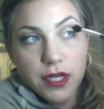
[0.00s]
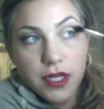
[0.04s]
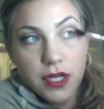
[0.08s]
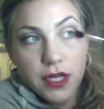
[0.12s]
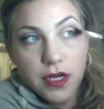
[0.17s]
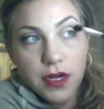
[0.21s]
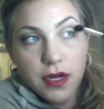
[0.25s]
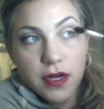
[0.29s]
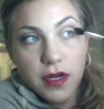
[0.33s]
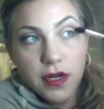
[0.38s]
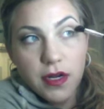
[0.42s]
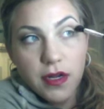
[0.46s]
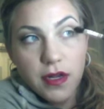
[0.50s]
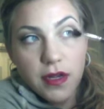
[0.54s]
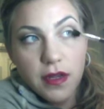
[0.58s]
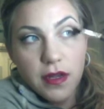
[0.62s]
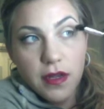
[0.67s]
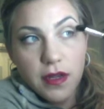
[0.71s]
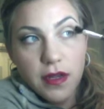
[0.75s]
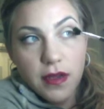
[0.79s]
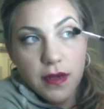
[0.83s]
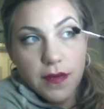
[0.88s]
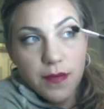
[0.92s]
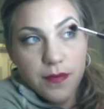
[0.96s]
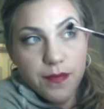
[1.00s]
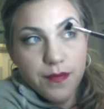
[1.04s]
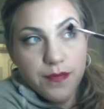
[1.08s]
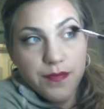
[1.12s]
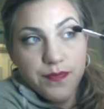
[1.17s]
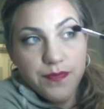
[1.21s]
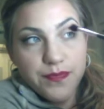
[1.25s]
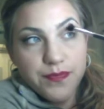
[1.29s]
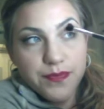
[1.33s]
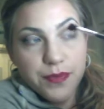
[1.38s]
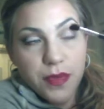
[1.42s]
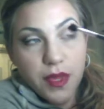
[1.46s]
here,
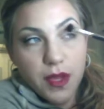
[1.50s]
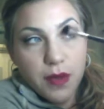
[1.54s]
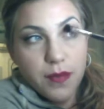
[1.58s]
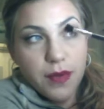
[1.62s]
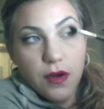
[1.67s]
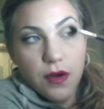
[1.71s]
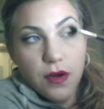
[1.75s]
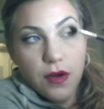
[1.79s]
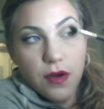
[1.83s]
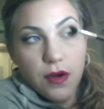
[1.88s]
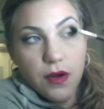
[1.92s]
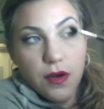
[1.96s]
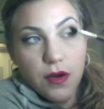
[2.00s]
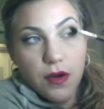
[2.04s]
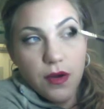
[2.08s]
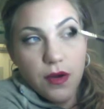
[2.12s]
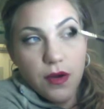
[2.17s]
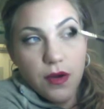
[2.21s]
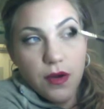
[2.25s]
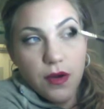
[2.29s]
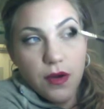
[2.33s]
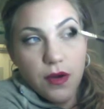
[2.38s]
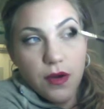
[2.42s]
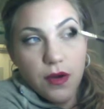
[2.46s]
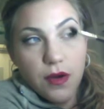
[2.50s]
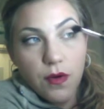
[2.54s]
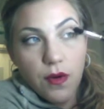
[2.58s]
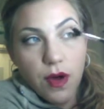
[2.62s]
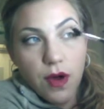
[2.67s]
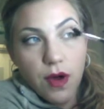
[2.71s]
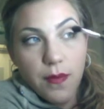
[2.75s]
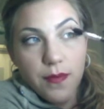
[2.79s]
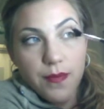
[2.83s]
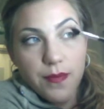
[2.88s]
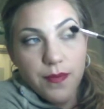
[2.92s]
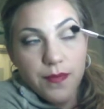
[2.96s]
but you want it to go
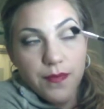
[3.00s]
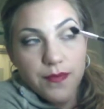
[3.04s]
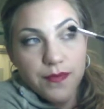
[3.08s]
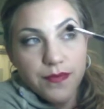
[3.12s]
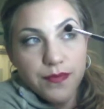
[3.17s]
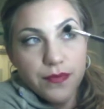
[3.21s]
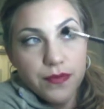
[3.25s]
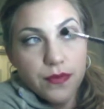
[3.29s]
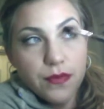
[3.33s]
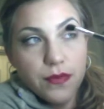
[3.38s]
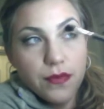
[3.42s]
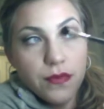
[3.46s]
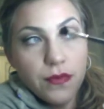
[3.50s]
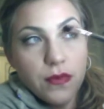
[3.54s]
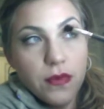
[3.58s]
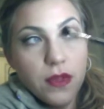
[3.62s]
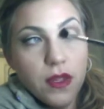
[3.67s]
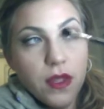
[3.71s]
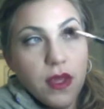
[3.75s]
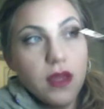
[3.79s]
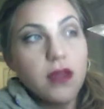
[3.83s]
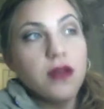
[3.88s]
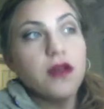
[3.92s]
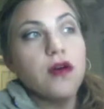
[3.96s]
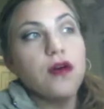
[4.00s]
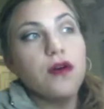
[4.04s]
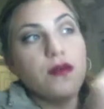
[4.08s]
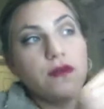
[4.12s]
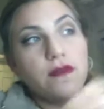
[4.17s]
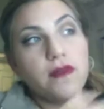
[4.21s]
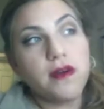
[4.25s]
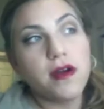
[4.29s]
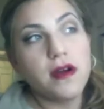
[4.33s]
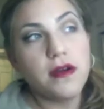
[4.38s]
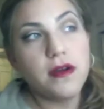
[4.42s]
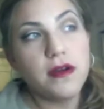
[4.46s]
up and
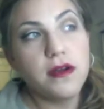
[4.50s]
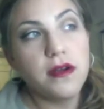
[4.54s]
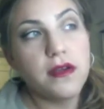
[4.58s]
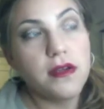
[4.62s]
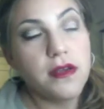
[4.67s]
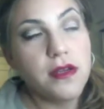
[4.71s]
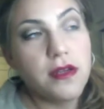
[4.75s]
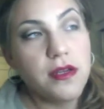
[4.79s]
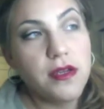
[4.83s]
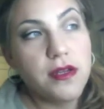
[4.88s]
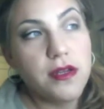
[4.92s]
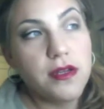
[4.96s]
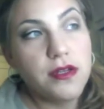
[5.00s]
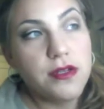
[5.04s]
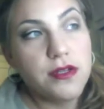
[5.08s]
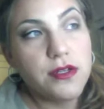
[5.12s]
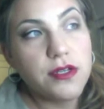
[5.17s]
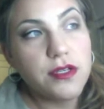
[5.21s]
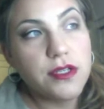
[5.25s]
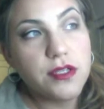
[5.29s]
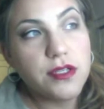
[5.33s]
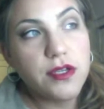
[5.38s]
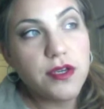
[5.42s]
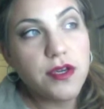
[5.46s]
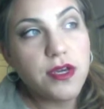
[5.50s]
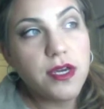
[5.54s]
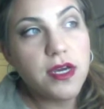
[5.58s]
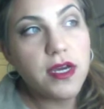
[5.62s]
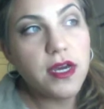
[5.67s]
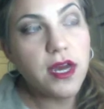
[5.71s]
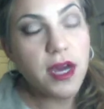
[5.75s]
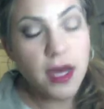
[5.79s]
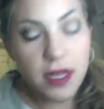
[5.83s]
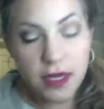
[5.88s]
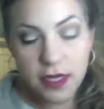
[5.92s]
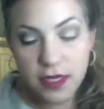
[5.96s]
over, just so you can
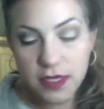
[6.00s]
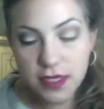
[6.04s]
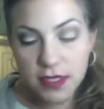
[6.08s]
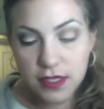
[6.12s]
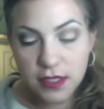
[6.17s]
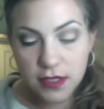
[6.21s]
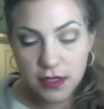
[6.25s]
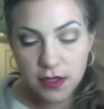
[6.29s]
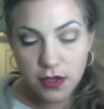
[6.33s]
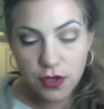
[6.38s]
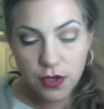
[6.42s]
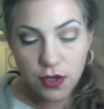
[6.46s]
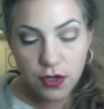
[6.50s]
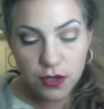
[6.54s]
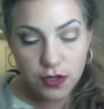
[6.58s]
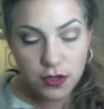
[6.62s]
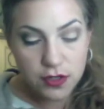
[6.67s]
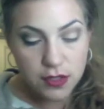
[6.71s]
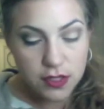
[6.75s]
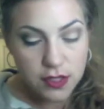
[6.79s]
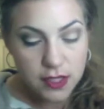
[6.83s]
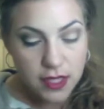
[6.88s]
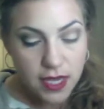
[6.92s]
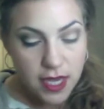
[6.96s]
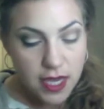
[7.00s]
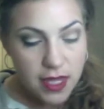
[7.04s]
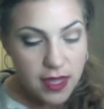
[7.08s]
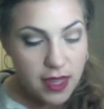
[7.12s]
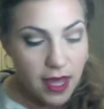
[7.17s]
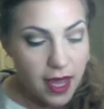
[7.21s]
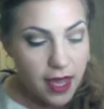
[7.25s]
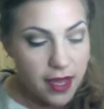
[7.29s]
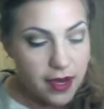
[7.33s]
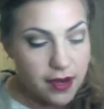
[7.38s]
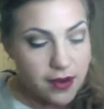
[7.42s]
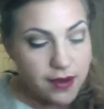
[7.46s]
kind of see
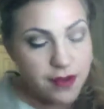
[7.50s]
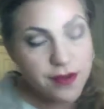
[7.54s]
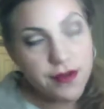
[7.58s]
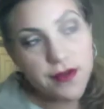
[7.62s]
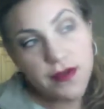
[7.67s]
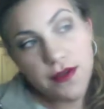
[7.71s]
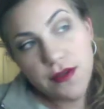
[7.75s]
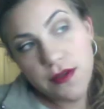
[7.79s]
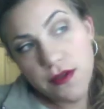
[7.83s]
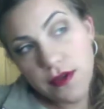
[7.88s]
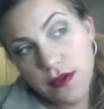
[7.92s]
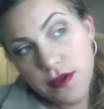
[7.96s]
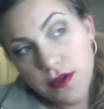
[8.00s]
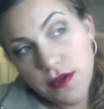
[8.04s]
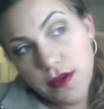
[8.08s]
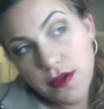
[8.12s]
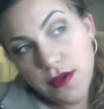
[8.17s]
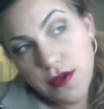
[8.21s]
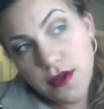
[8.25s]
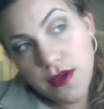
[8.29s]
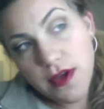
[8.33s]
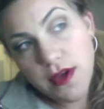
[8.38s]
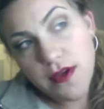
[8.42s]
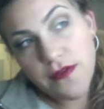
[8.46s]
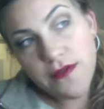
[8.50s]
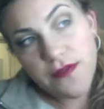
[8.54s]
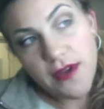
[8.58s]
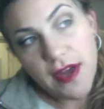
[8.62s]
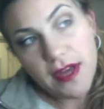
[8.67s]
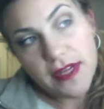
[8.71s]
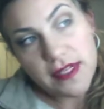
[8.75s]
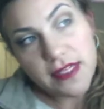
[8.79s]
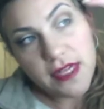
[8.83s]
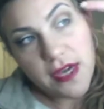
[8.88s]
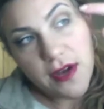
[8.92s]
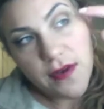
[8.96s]
that
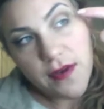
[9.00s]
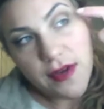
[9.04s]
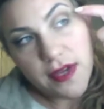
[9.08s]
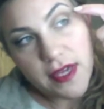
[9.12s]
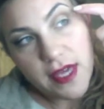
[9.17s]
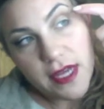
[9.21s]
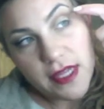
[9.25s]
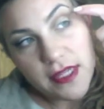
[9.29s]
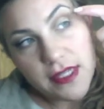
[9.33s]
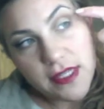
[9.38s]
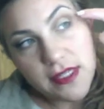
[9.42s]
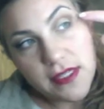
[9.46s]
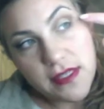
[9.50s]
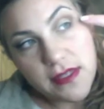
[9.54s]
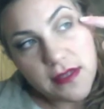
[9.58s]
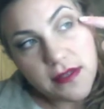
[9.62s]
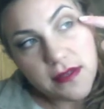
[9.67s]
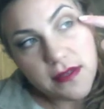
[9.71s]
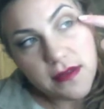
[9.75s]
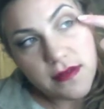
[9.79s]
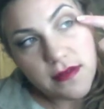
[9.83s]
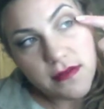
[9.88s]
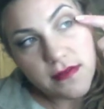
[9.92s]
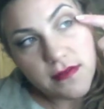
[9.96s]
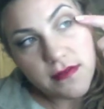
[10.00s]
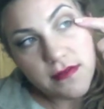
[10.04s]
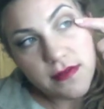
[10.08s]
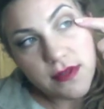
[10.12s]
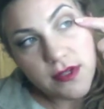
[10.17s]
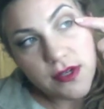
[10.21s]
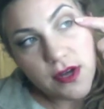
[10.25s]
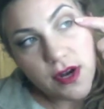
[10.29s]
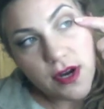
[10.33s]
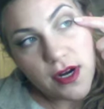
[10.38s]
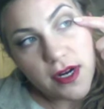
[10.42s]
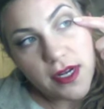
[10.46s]
effect, how it gets
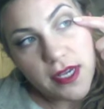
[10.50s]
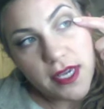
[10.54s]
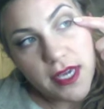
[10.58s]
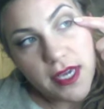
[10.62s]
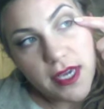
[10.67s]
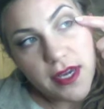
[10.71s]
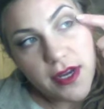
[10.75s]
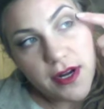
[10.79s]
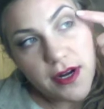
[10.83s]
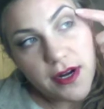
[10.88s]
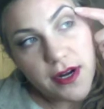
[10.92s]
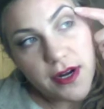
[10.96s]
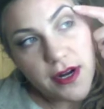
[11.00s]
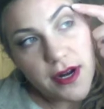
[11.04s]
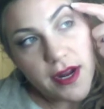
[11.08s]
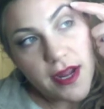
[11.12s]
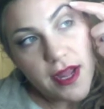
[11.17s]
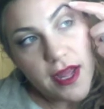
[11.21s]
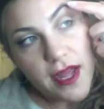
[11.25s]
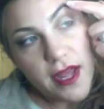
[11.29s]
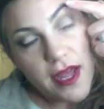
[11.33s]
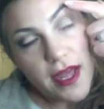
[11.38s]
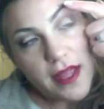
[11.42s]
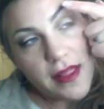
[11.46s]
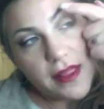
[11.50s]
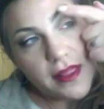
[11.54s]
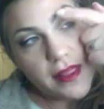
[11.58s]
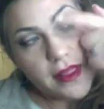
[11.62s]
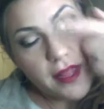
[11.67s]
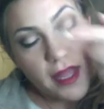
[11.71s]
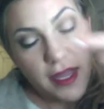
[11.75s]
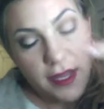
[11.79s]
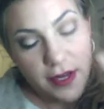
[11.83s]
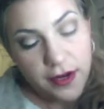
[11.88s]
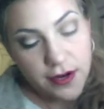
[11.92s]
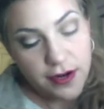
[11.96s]
dark here and
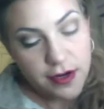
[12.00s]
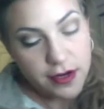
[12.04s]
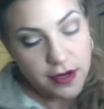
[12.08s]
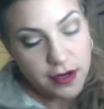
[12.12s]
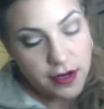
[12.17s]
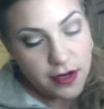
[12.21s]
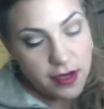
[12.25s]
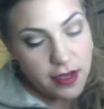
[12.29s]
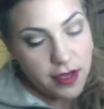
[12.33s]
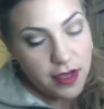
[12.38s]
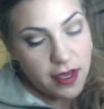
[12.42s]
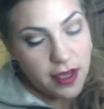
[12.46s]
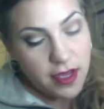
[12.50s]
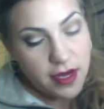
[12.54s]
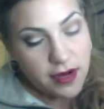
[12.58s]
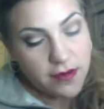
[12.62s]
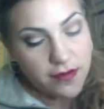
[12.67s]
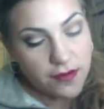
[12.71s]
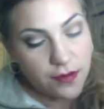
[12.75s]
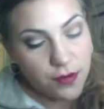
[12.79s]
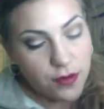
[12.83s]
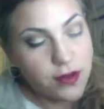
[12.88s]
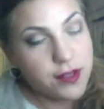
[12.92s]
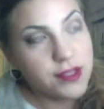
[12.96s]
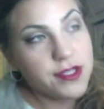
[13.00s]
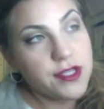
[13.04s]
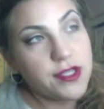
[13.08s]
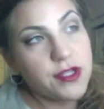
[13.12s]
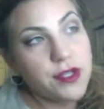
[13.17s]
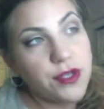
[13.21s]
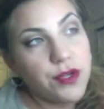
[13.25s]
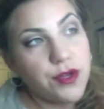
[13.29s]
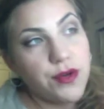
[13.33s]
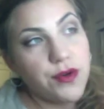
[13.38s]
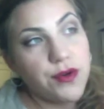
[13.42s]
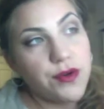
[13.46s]
lighter, and of course
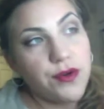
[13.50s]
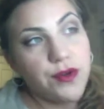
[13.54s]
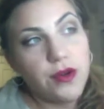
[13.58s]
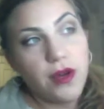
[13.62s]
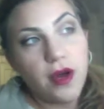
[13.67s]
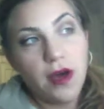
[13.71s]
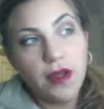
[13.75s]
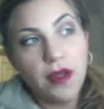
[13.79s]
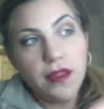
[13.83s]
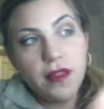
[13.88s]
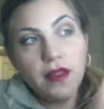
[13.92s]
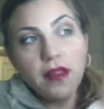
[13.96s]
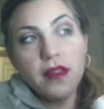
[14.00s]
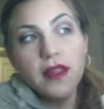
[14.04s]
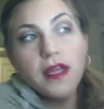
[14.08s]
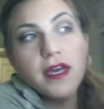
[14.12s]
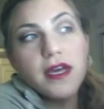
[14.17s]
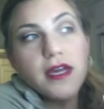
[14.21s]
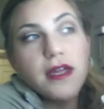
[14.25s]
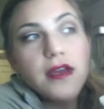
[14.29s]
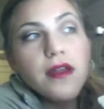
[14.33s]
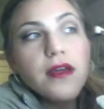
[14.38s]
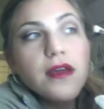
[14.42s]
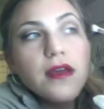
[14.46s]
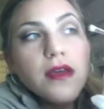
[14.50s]
the nude on the lid.